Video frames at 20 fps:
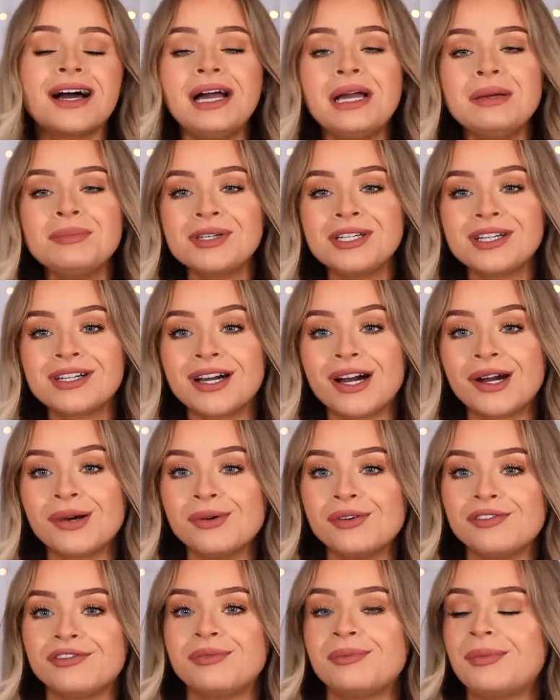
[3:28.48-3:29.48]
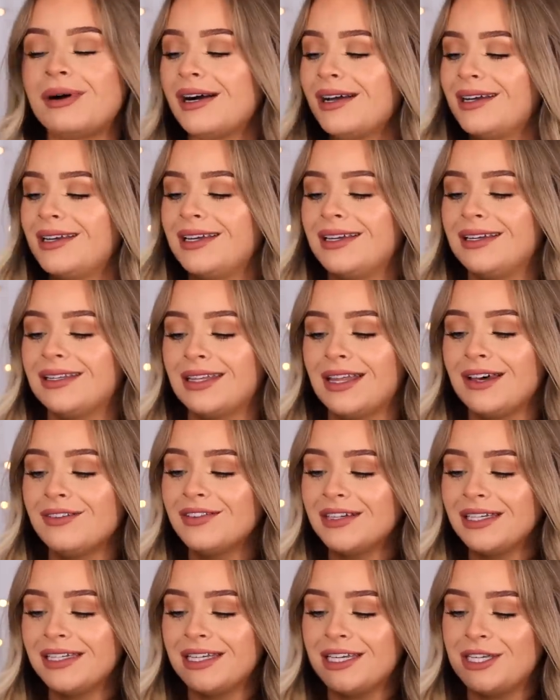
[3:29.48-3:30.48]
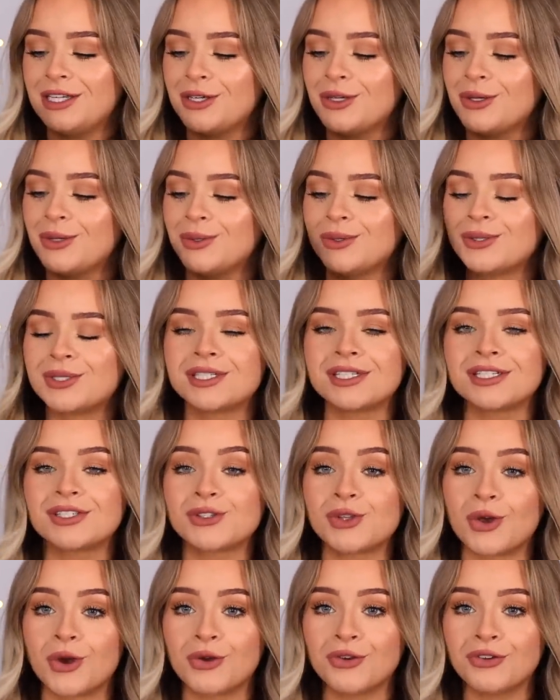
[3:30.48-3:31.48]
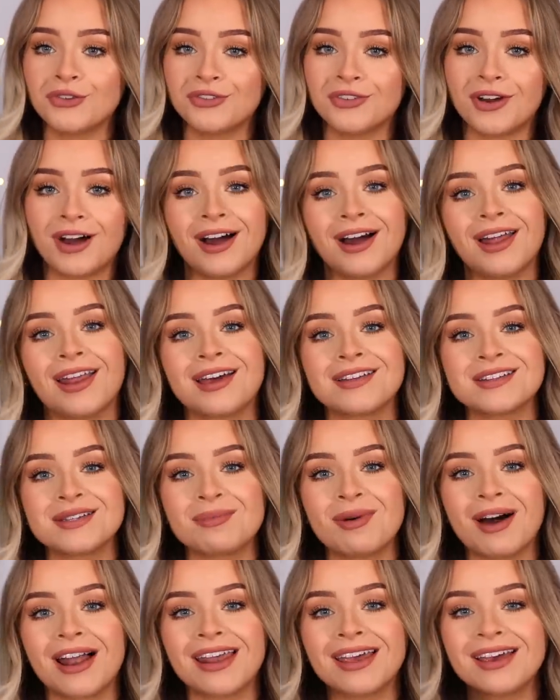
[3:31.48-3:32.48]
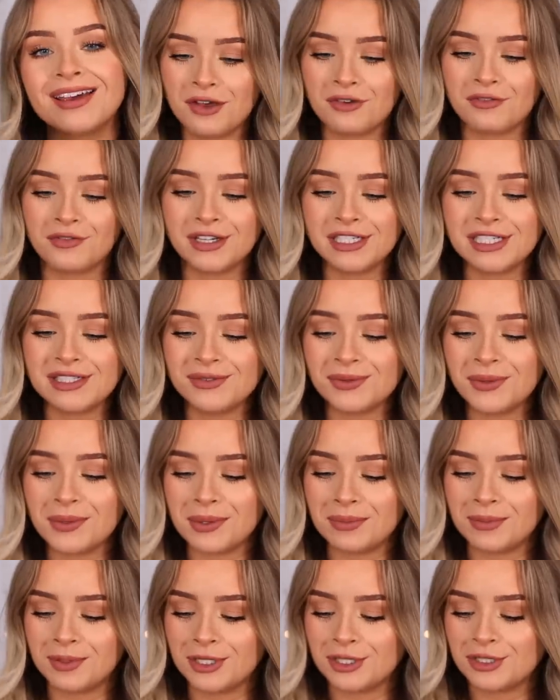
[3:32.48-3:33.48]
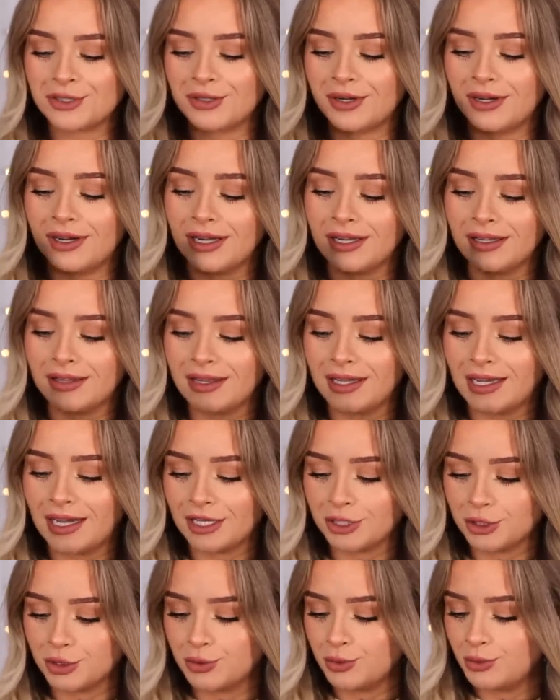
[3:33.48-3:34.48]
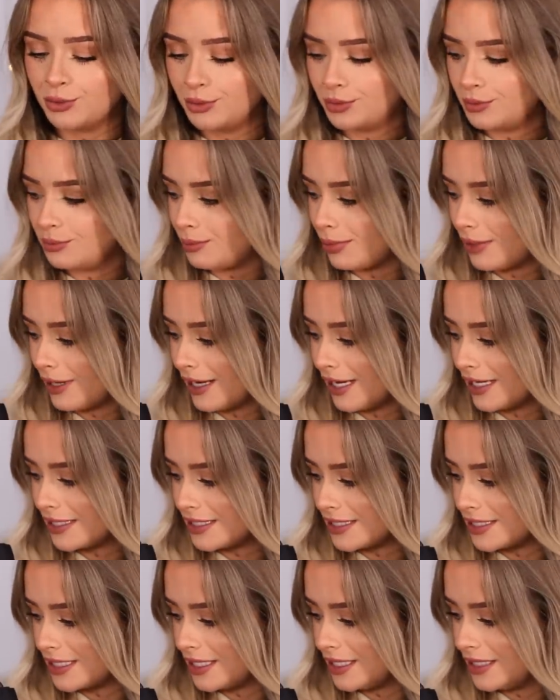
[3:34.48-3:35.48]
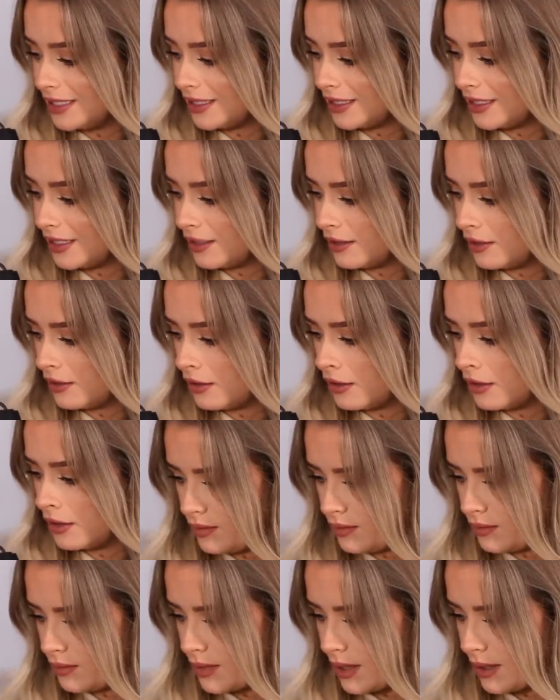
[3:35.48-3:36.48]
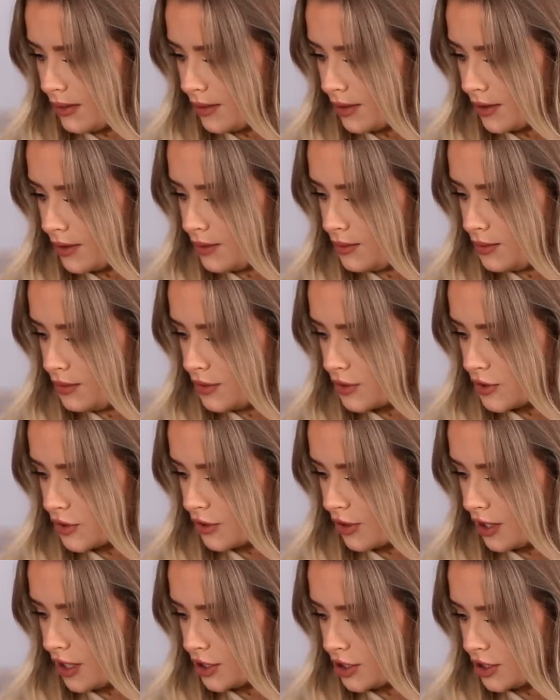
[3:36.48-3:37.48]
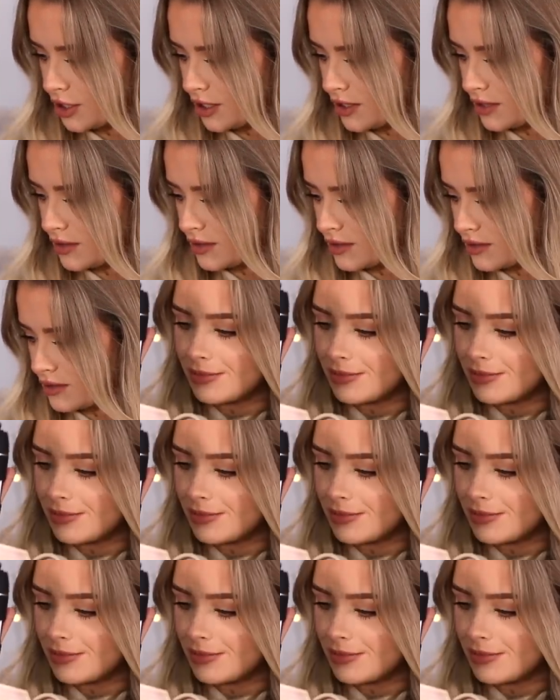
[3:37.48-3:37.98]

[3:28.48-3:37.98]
I'm going to go for my Lovingly Used Soph highlighter palette. First of all, I'm going to try the actual plastic. Wow, look at all the scratches.